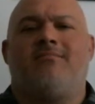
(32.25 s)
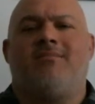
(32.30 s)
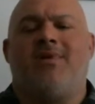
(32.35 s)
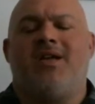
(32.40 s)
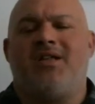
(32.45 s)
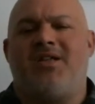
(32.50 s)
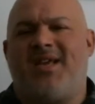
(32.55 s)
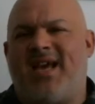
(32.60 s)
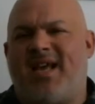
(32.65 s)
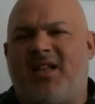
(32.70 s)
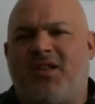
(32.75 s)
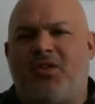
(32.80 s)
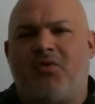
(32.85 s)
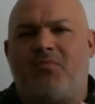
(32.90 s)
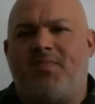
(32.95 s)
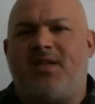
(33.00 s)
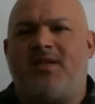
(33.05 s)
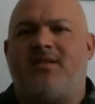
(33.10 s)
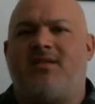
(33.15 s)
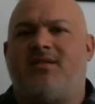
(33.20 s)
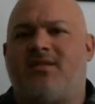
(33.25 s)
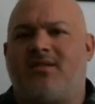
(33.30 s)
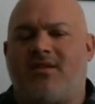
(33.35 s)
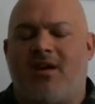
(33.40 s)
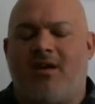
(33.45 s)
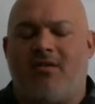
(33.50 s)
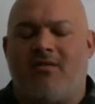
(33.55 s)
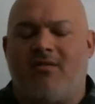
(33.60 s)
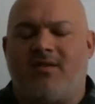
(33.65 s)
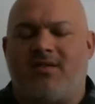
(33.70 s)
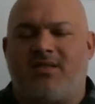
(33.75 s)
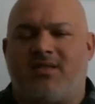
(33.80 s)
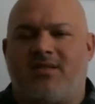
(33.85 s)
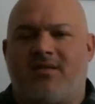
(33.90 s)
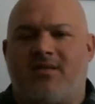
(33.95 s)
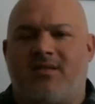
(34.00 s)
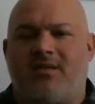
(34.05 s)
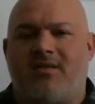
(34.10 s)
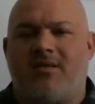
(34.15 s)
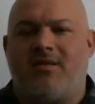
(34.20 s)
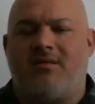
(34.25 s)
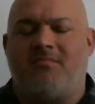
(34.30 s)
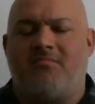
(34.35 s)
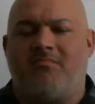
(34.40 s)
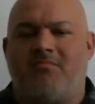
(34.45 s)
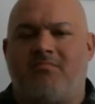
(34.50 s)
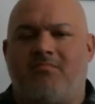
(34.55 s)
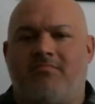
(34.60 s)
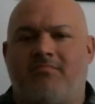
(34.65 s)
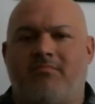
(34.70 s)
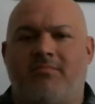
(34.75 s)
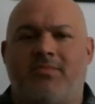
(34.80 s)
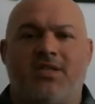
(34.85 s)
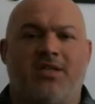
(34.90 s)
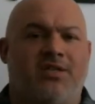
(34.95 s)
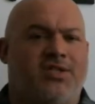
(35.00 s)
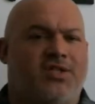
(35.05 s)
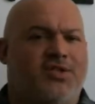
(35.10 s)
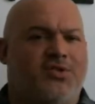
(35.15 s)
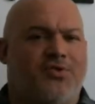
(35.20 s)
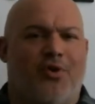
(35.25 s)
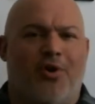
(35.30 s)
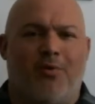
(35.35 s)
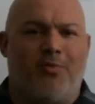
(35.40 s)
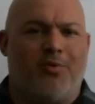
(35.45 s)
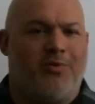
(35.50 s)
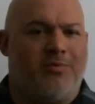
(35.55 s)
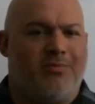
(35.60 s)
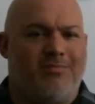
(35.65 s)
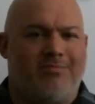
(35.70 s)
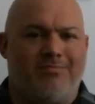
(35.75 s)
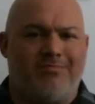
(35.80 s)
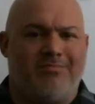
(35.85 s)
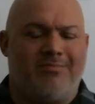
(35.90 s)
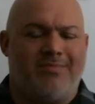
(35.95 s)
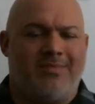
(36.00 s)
you get a little bit discouraged. It's normal.